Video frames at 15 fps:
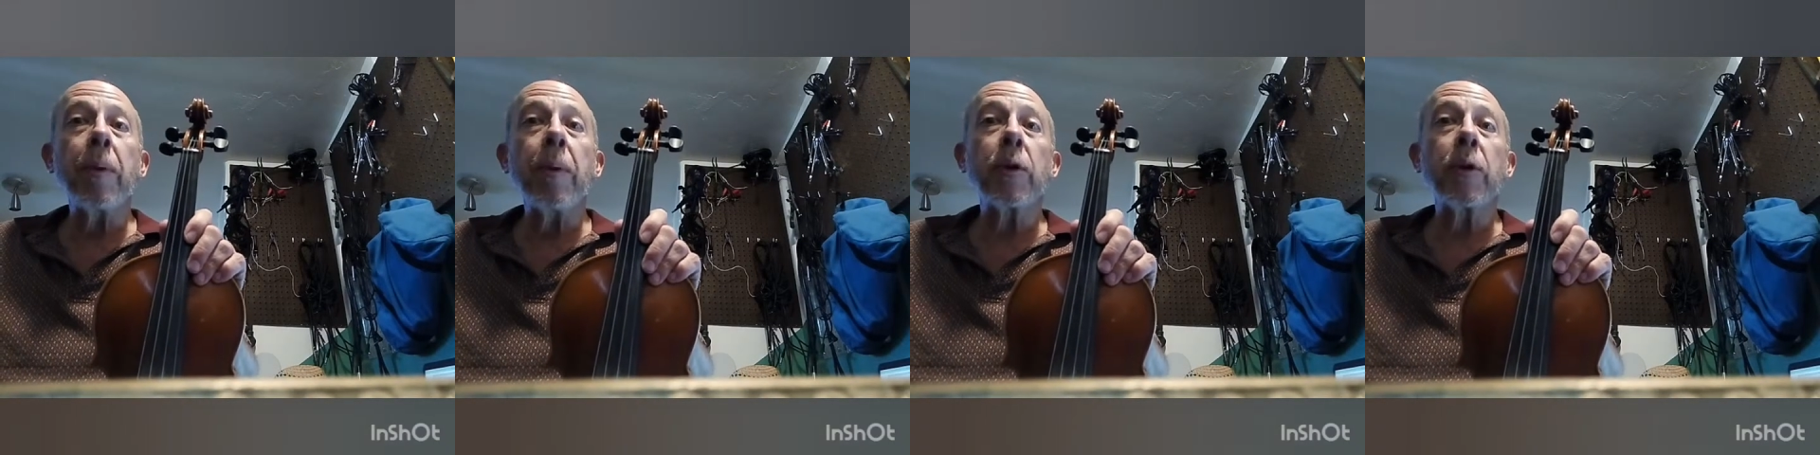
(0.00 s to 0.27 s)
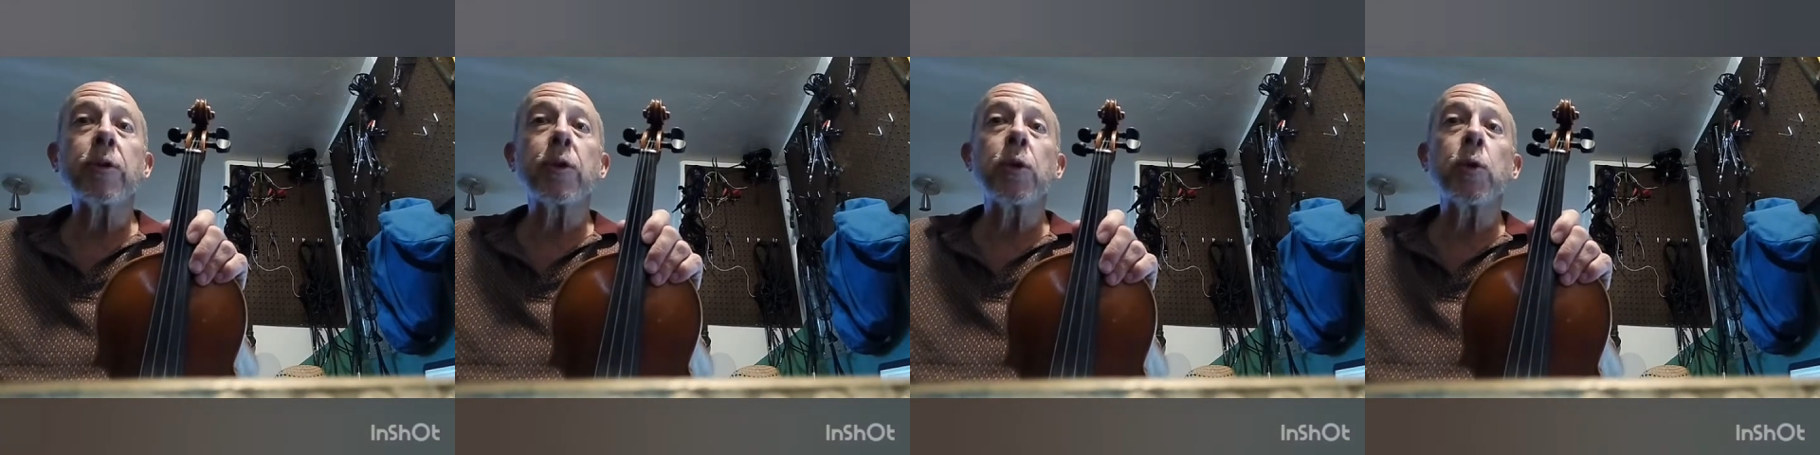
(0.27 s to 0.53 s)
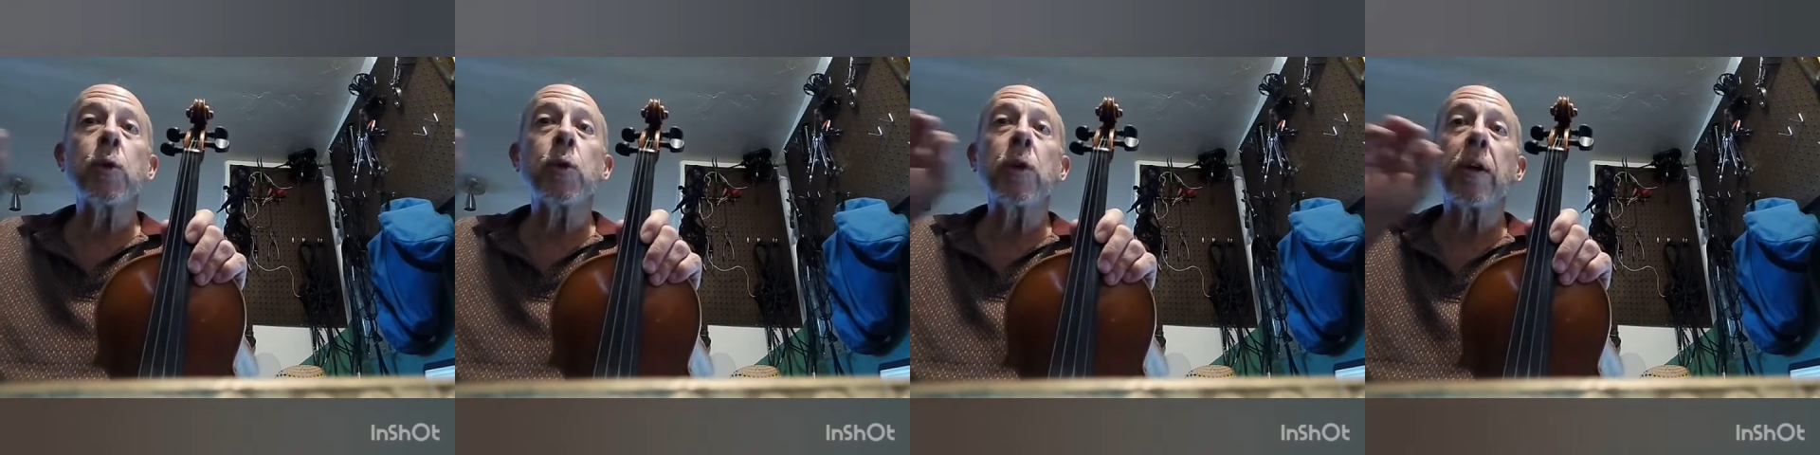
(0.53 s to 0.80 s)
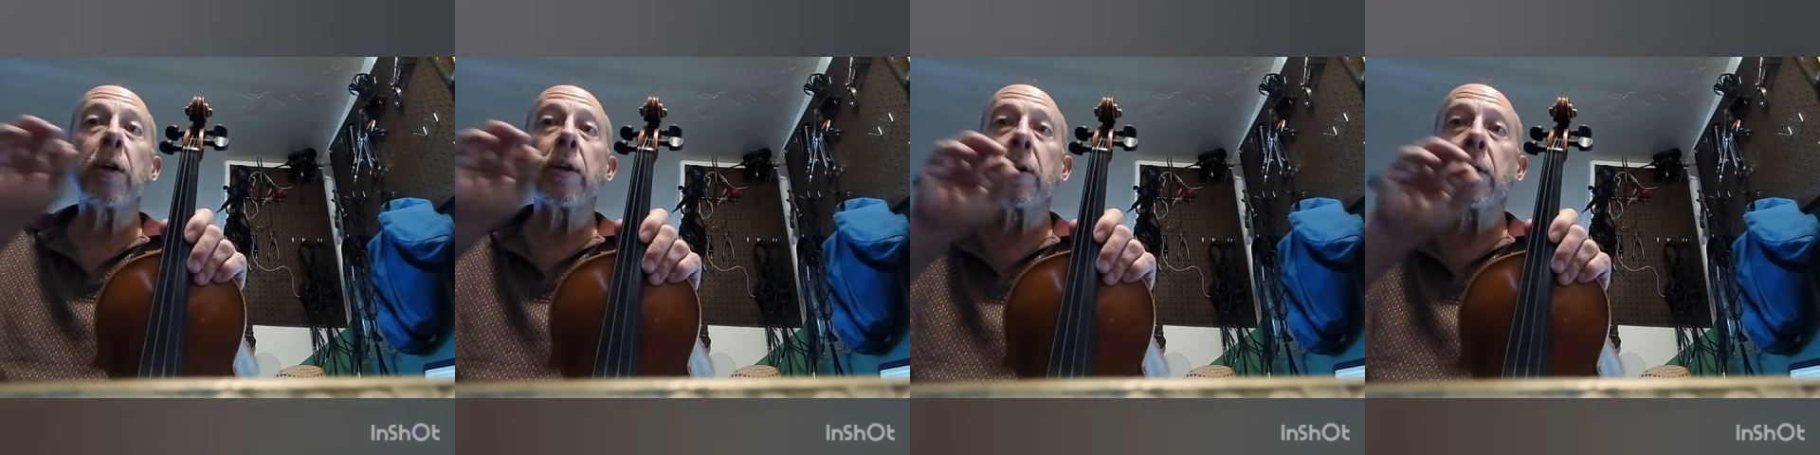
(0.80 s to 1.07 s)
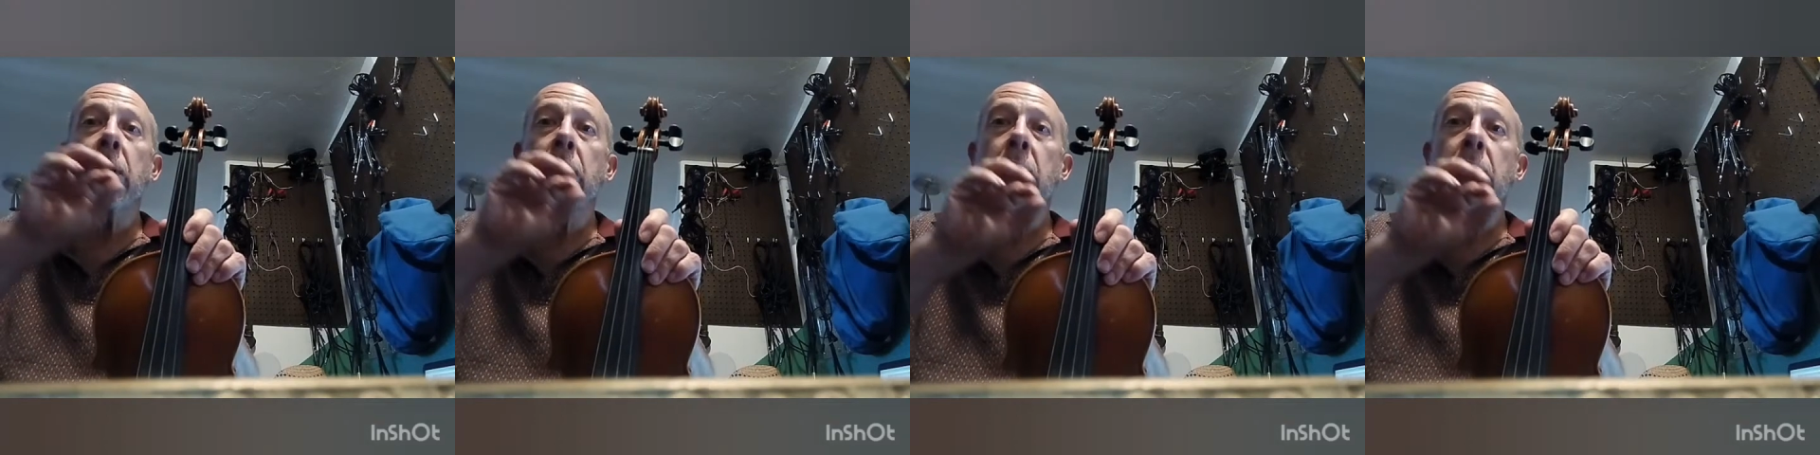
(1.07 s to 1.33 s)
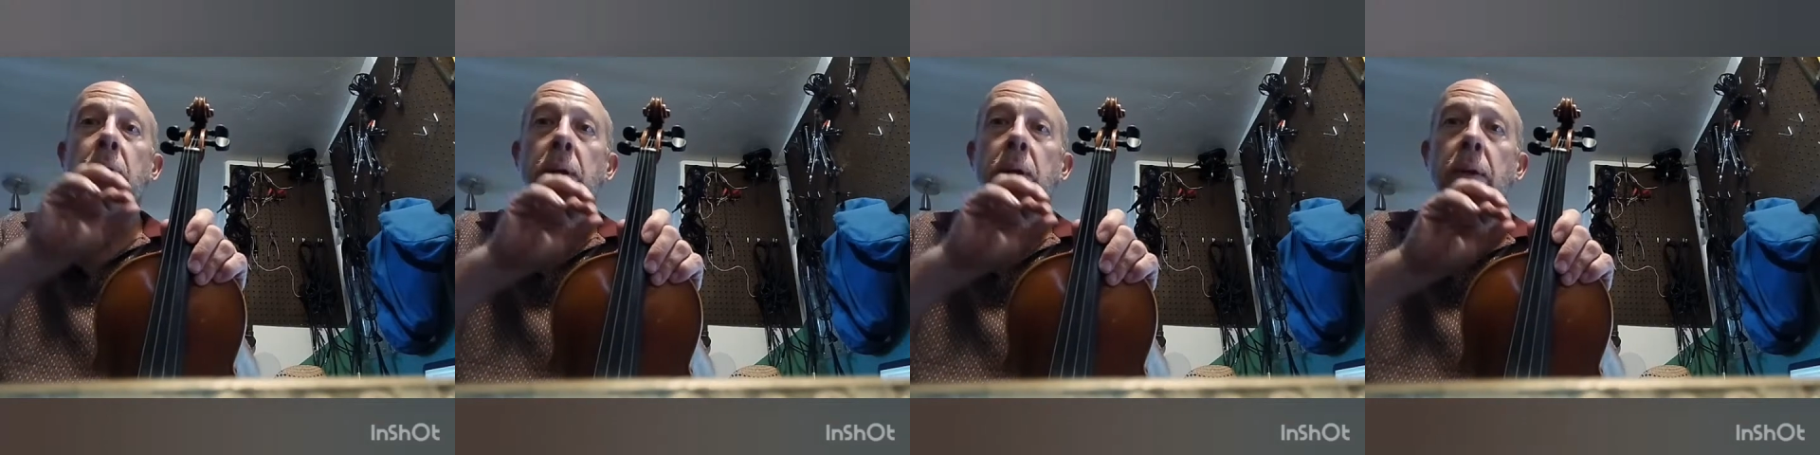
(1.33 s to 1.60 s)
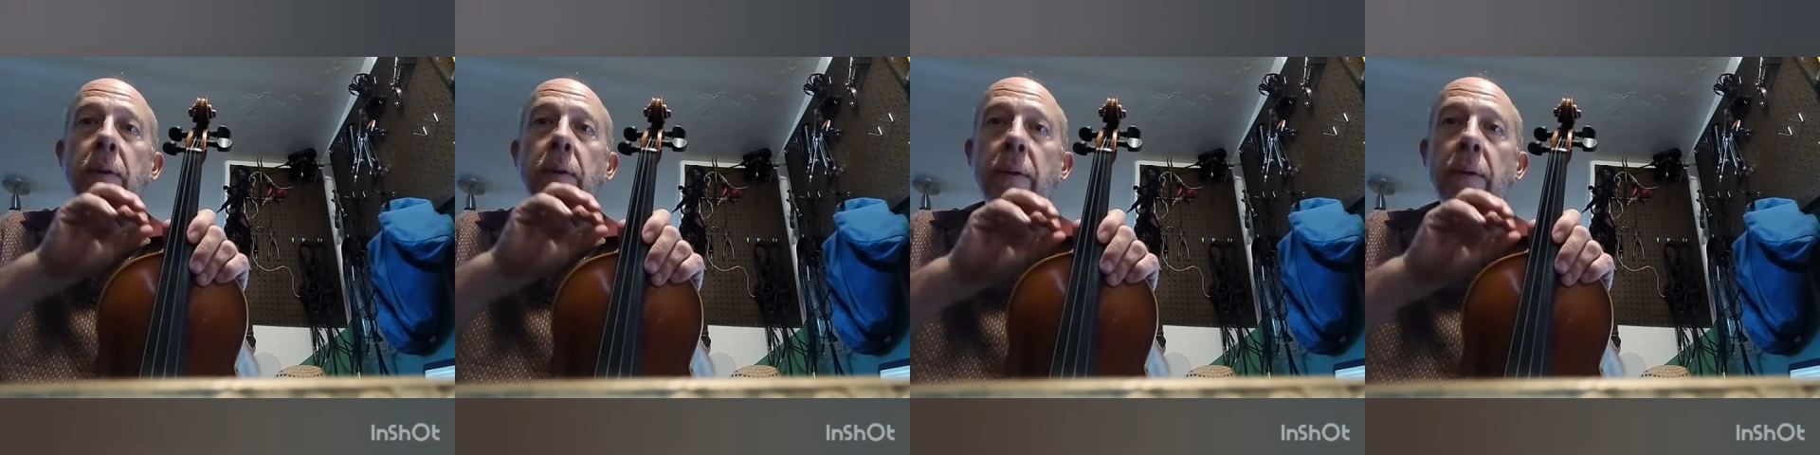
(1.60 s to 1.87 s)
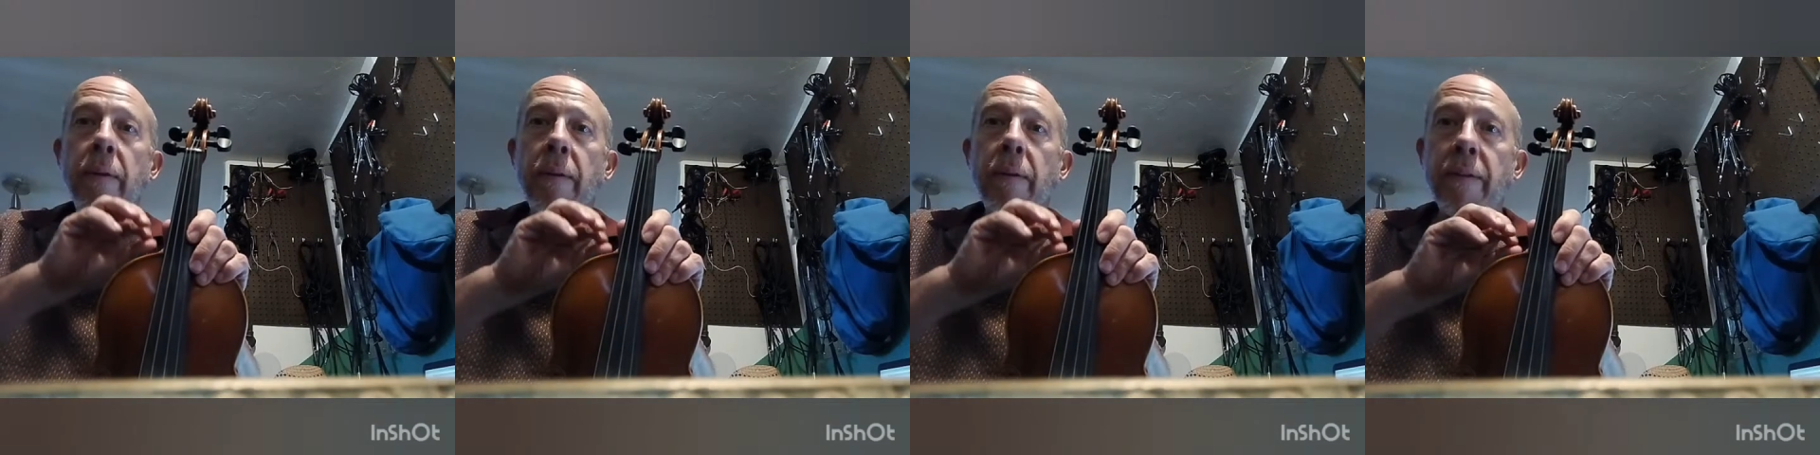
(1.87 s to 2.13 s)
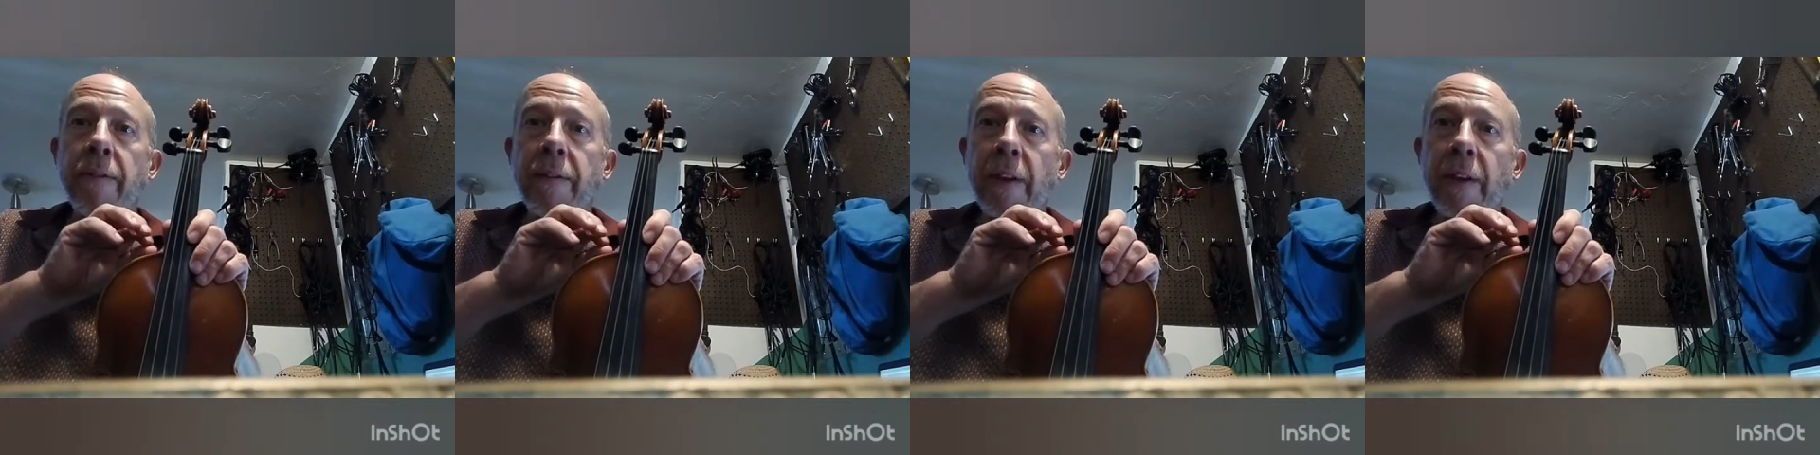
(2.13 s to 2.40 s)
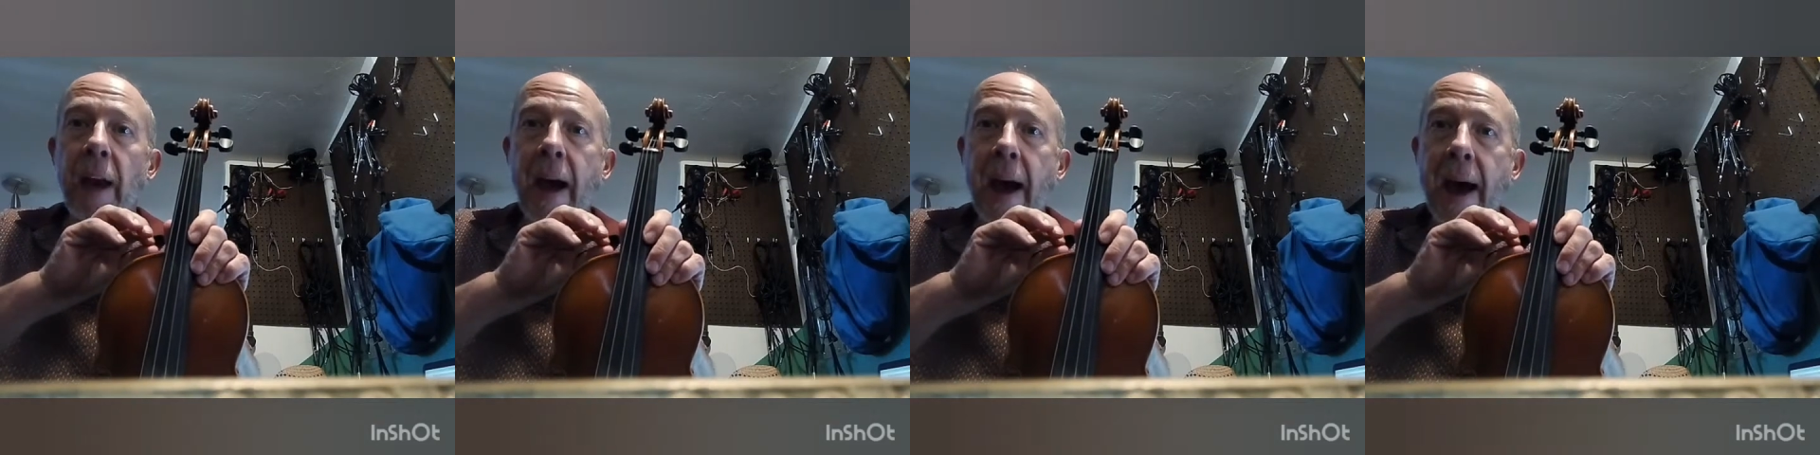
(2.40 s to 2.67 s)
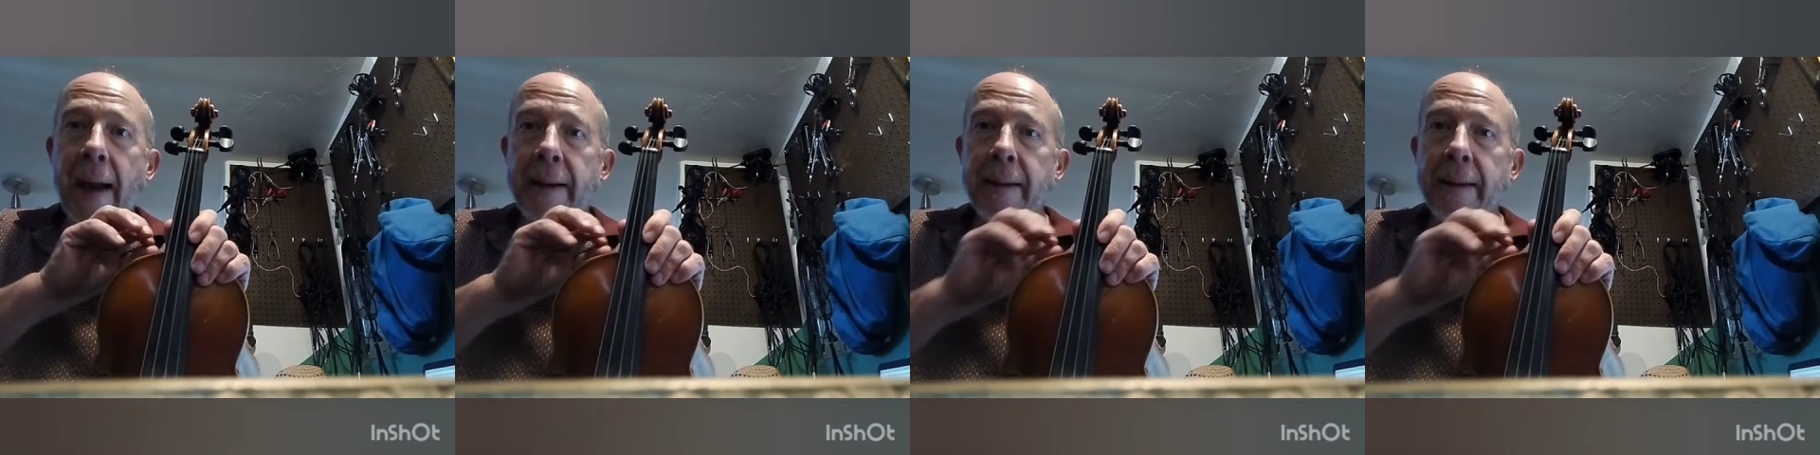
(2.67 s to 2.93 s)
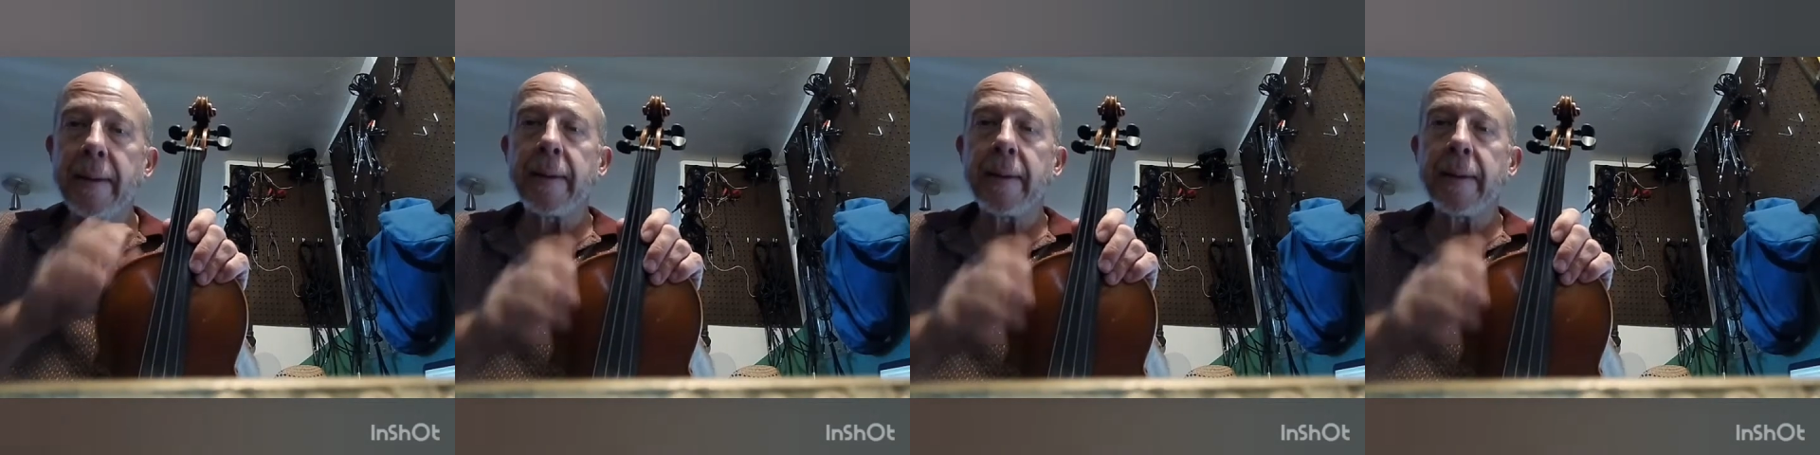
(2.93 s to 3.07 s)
or too flat.